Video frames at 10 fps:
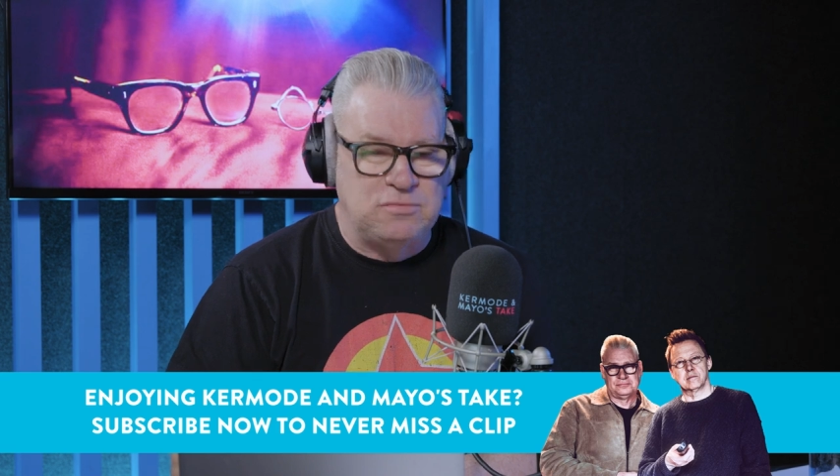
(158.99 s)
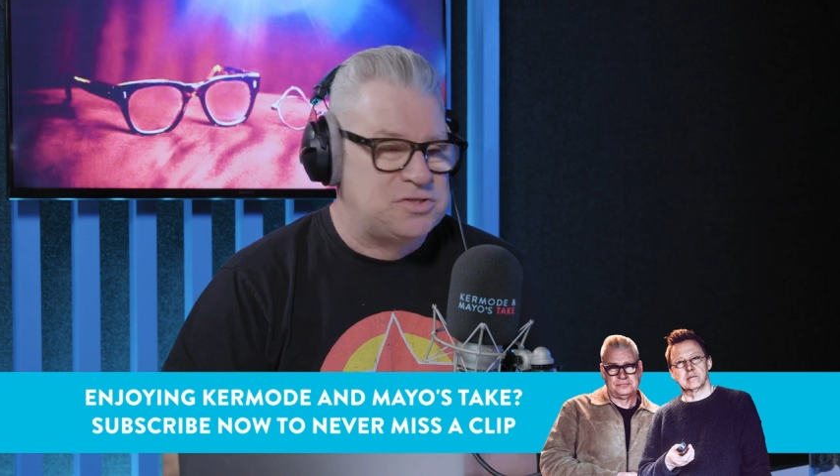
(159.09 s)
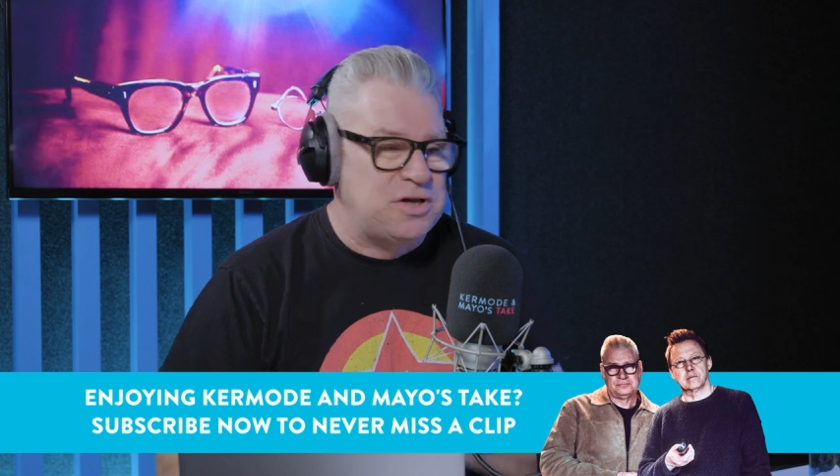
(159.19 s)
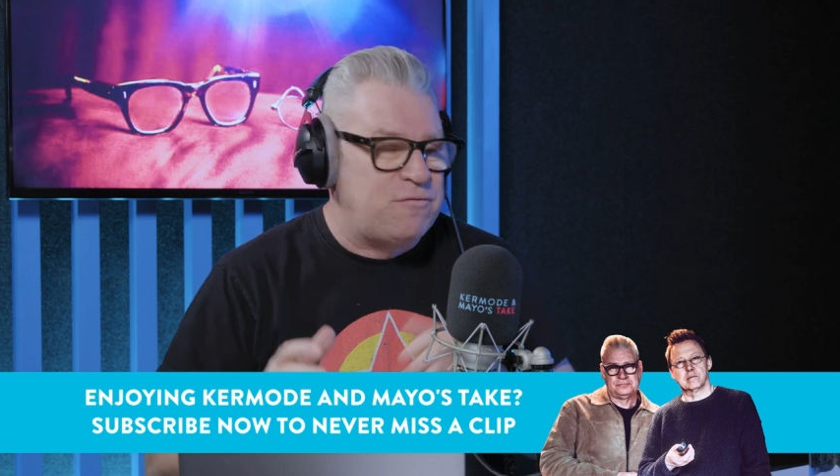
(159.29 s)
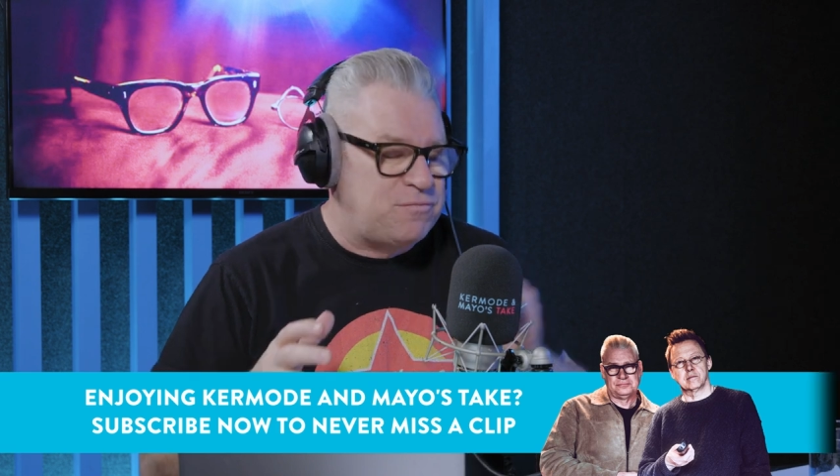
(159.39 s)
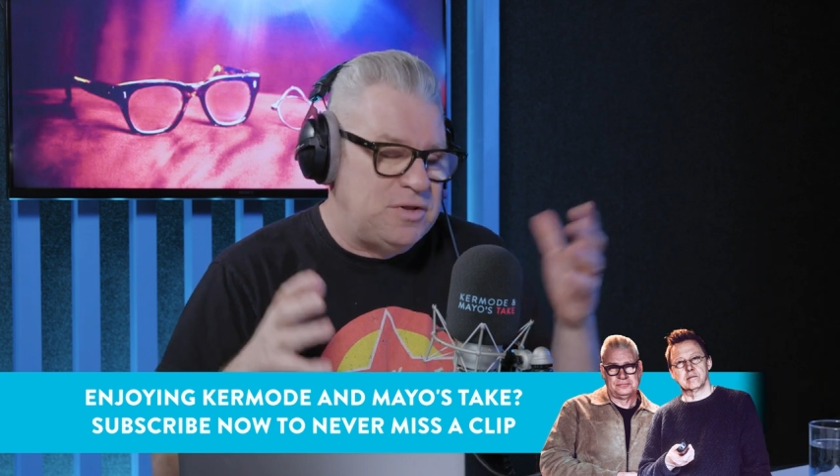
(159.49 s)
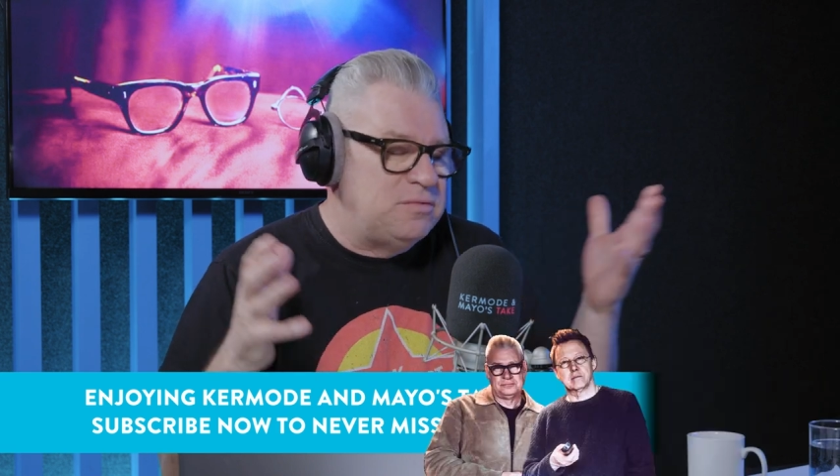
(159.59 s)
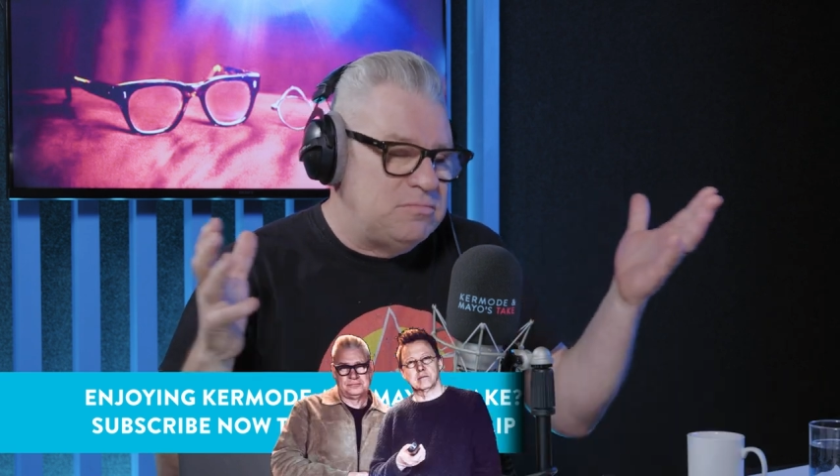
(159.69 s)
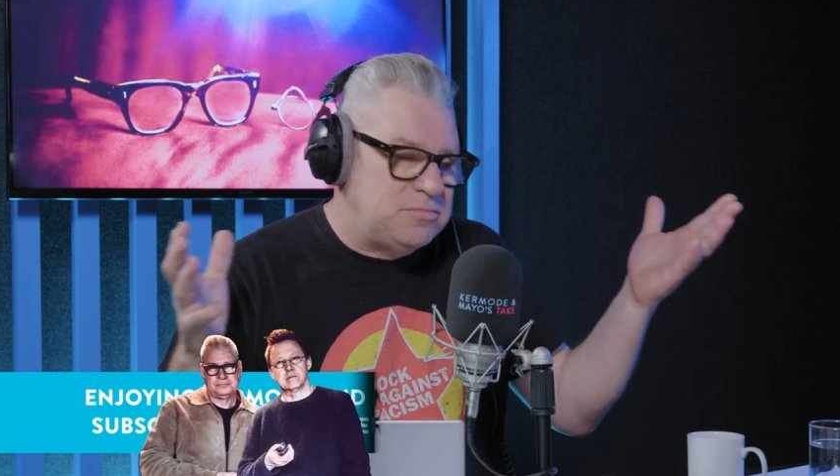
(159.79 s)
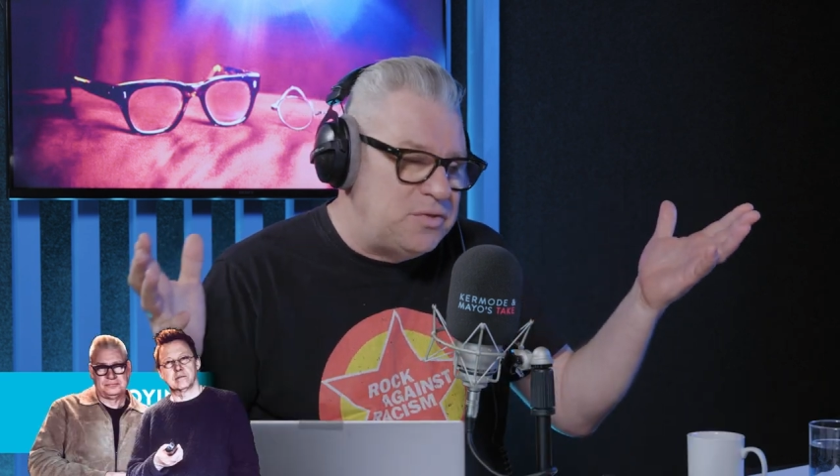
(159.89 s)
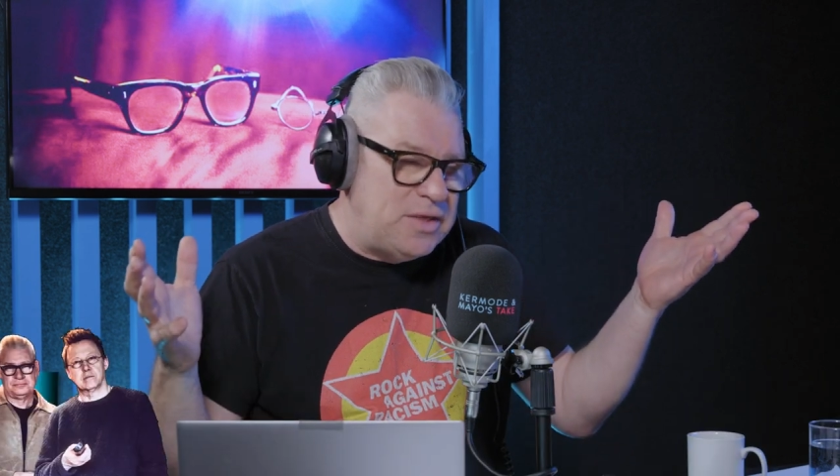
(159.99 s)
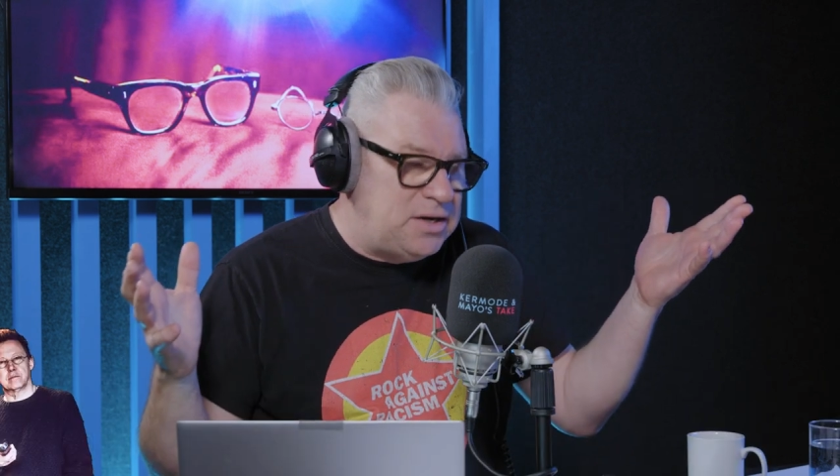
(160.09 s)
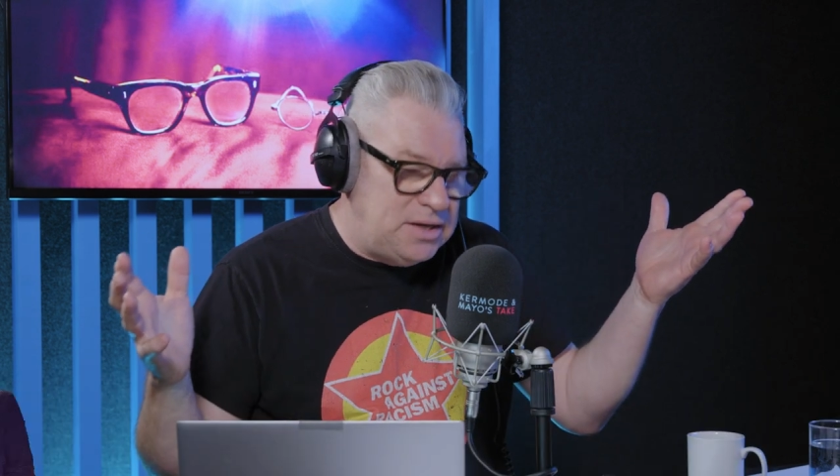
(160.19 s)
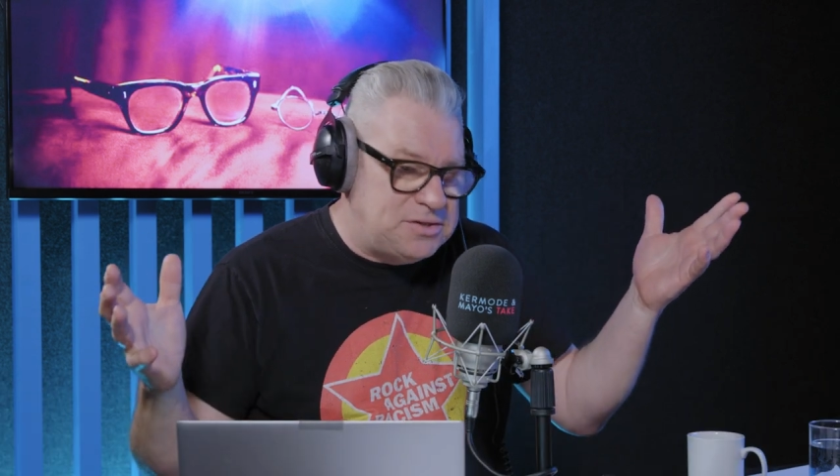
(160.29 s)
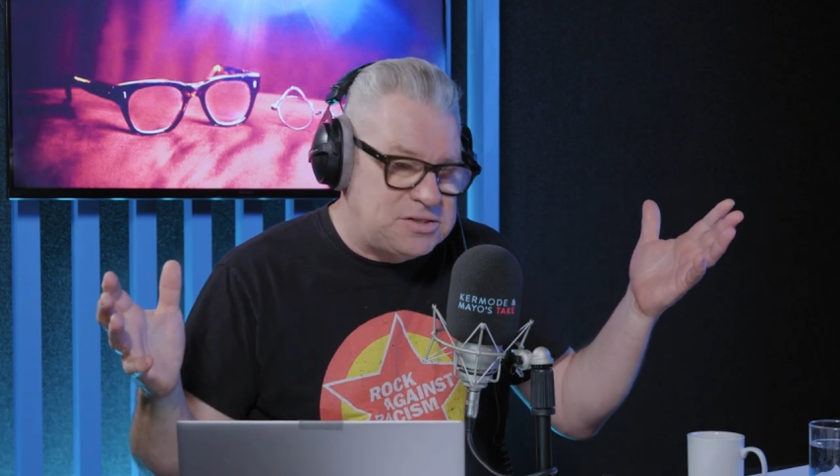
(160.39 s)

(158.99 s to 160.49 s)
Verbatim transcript: stuff than there needs